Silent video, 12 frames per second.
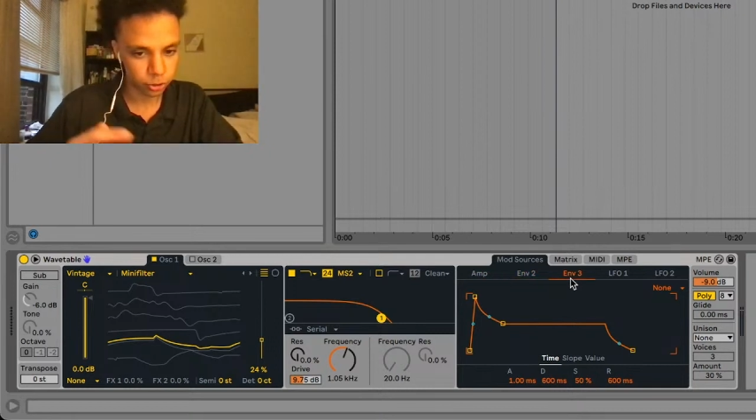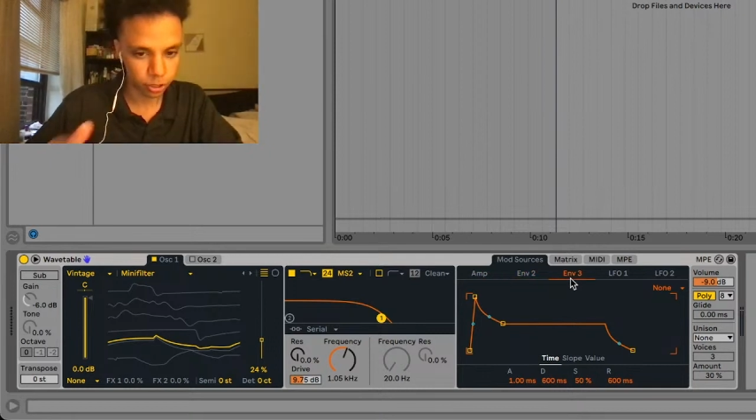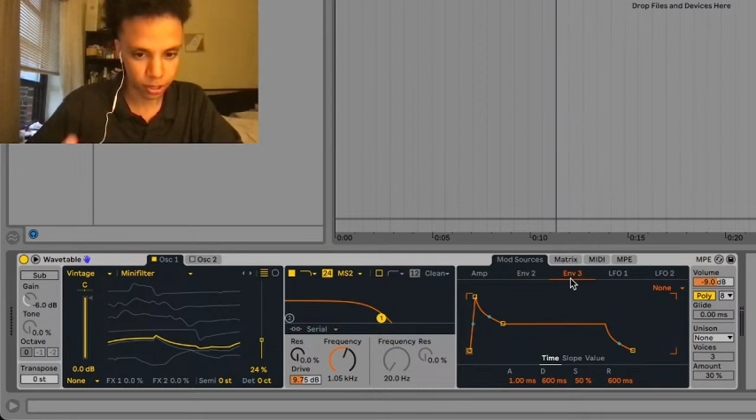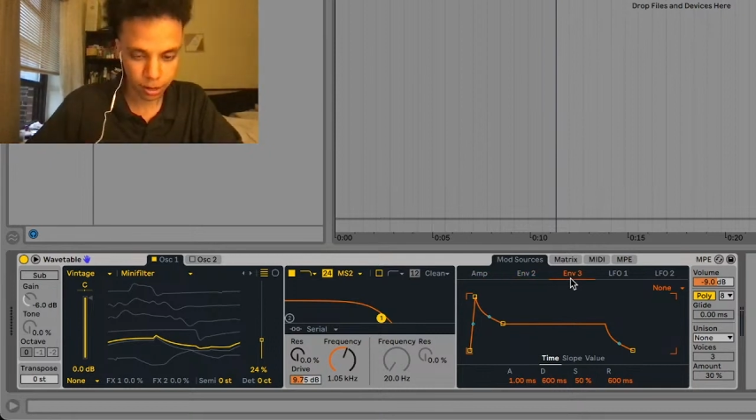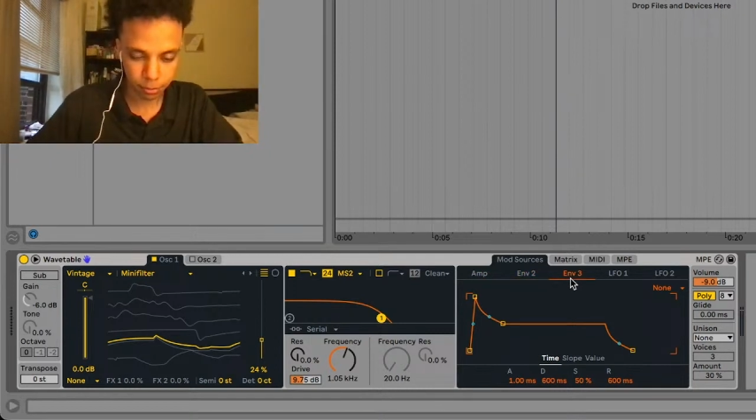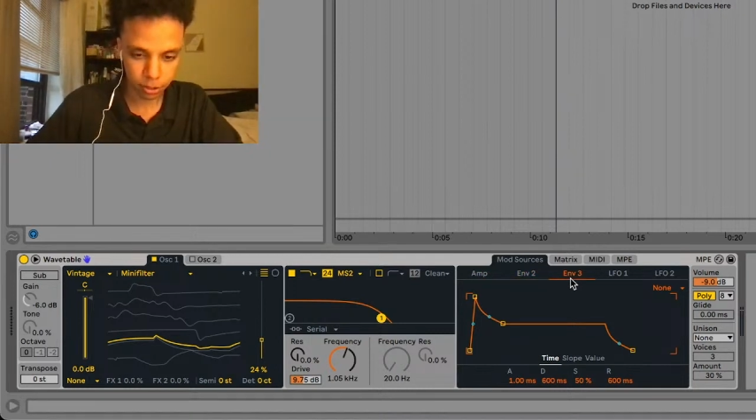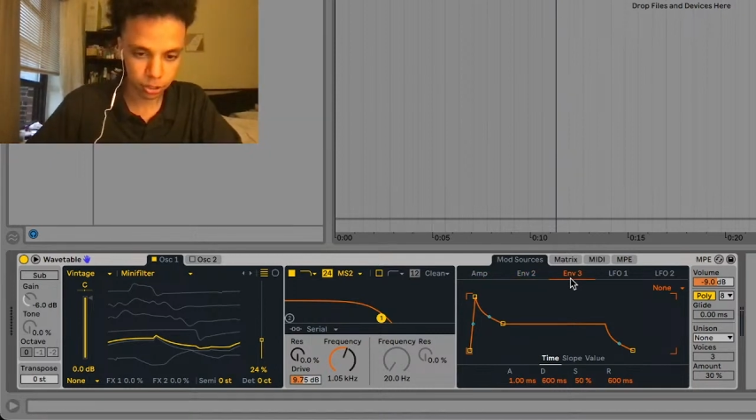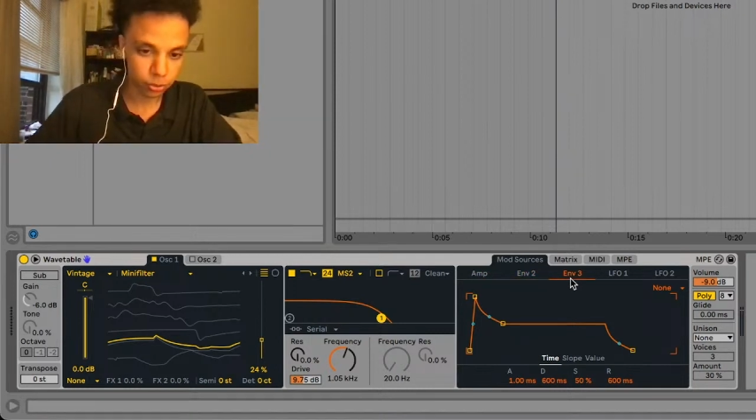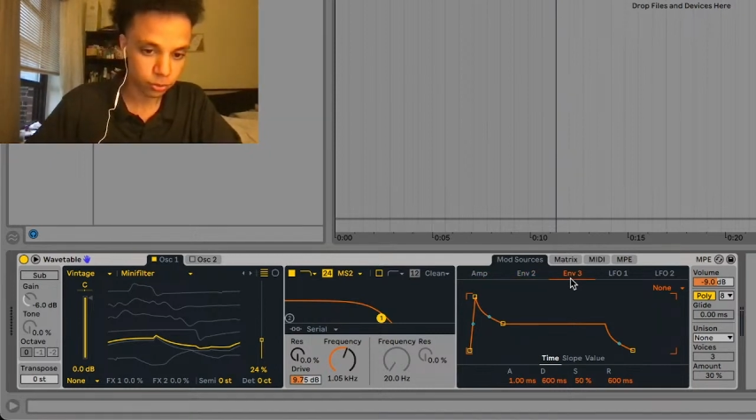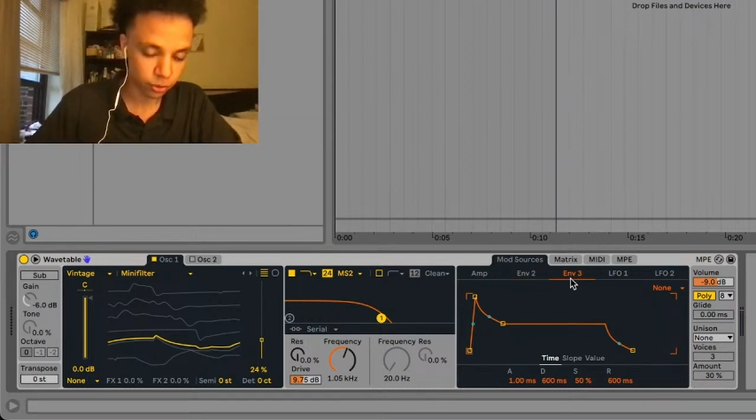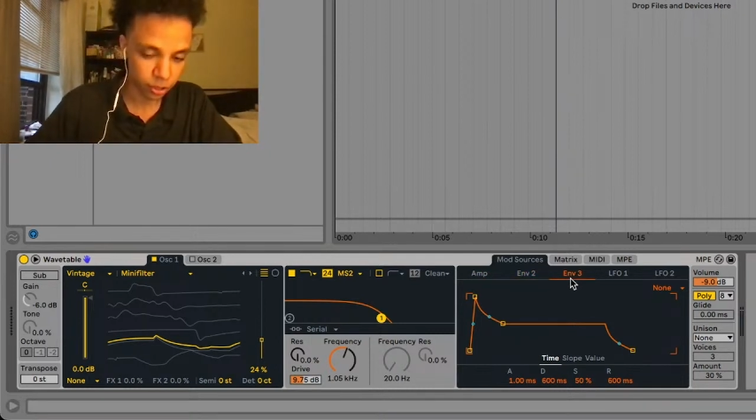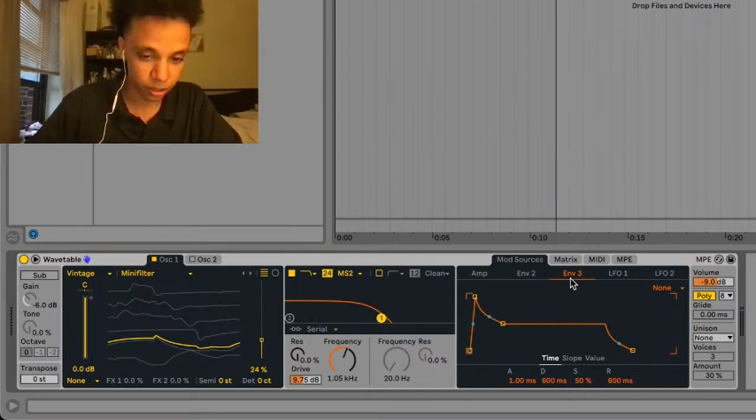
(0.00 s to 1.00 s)
which are not being
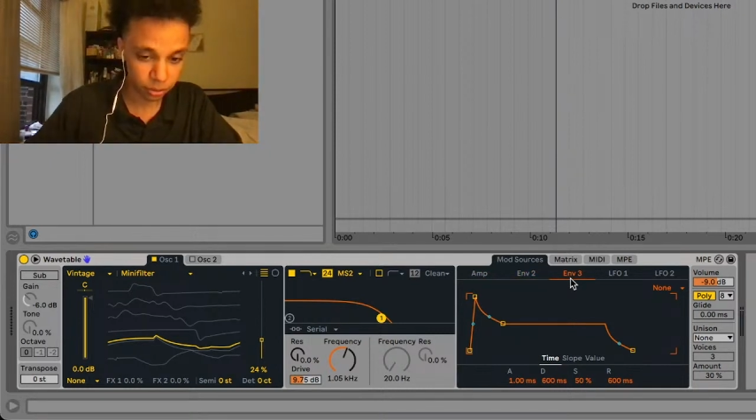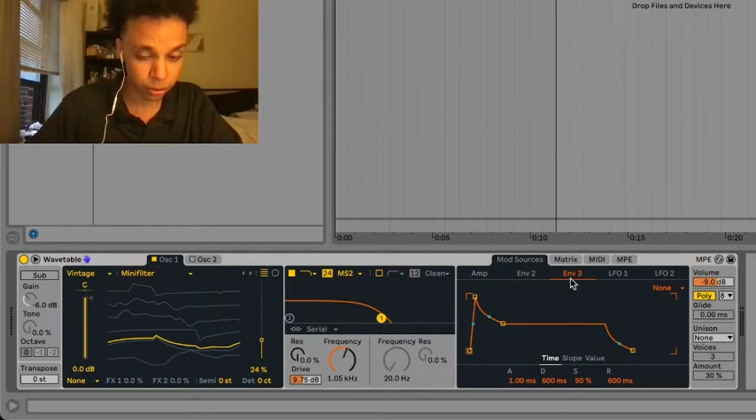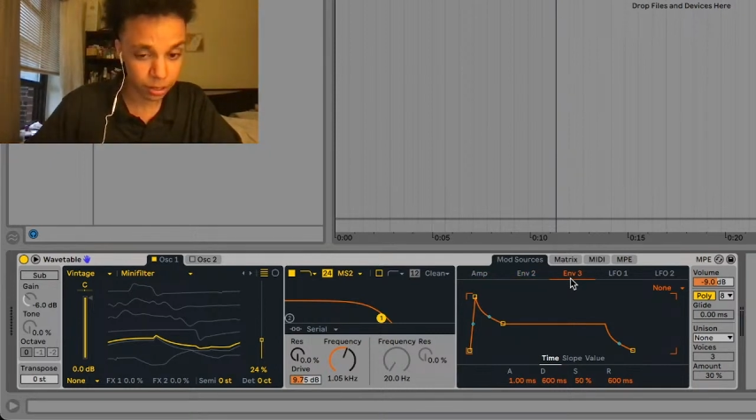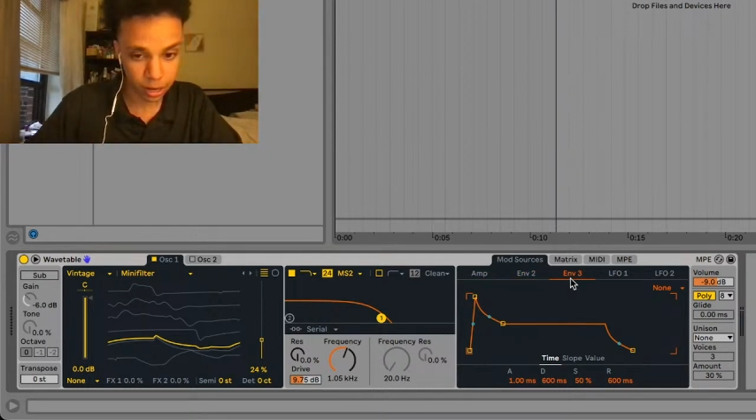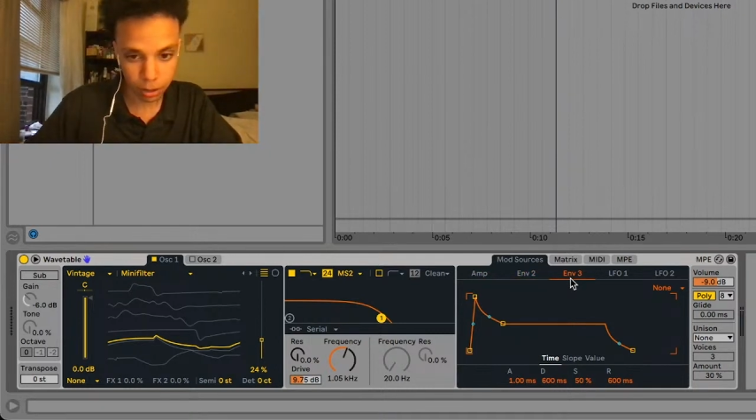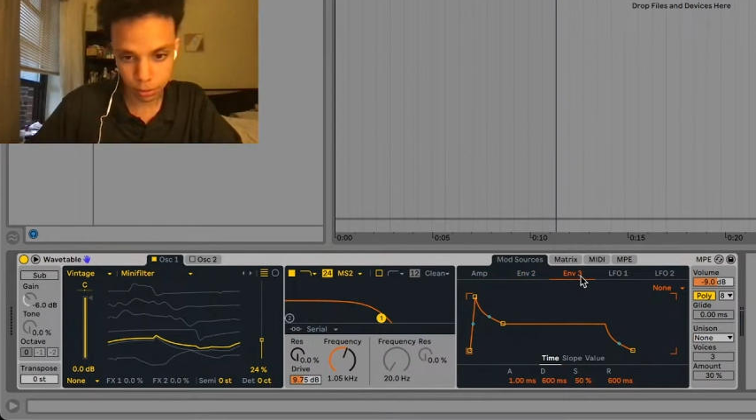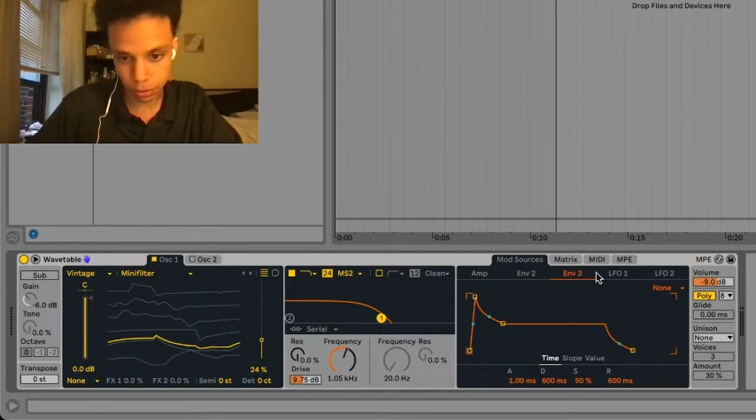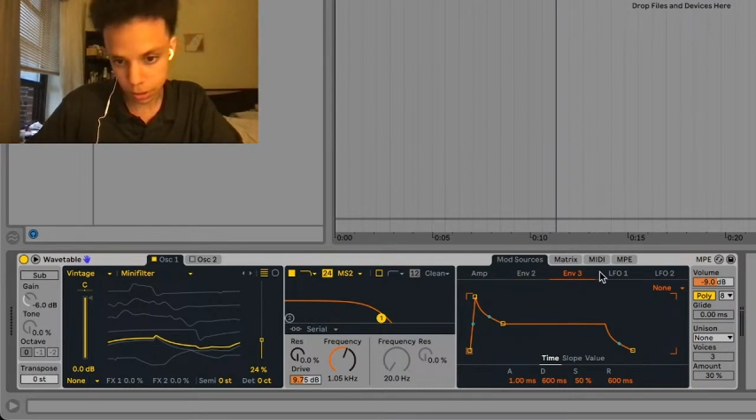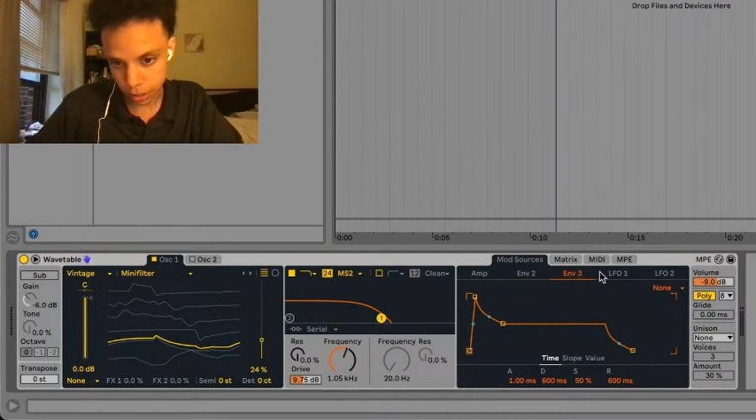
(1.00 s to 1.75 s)
used for anything right now.